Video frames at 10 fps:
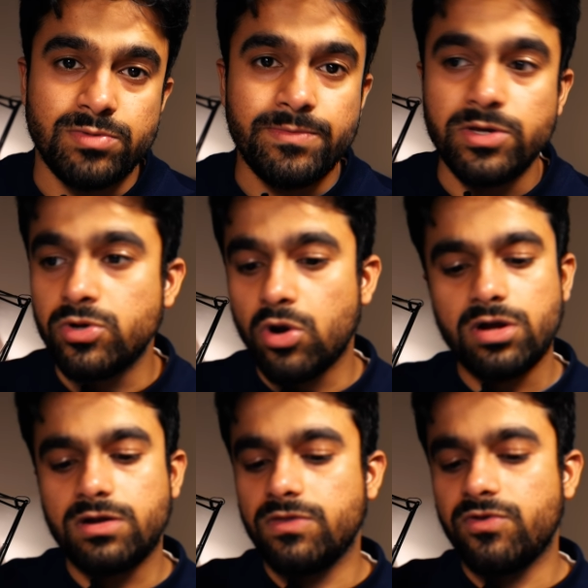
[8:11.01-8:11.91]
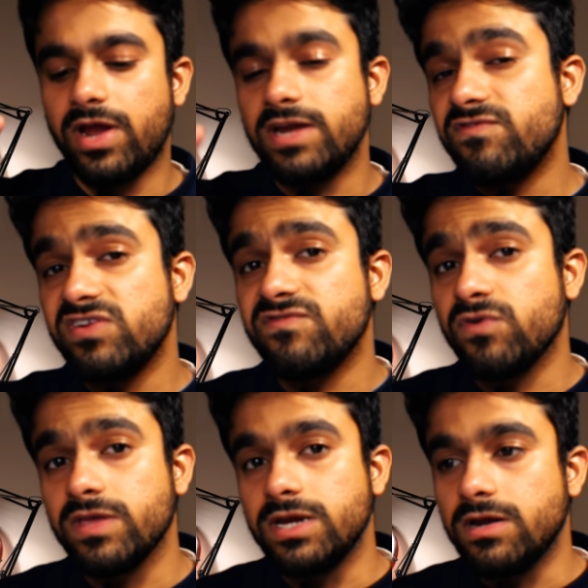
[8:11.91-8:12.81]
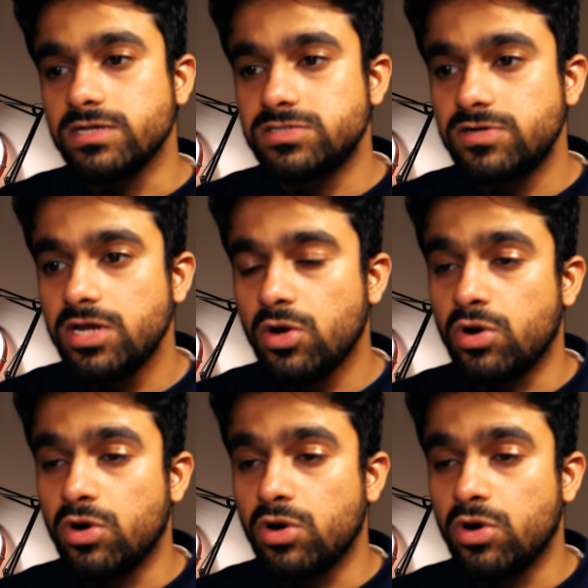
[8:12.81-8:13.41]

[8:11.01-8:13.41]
Maybe you're not the right fit for the industry,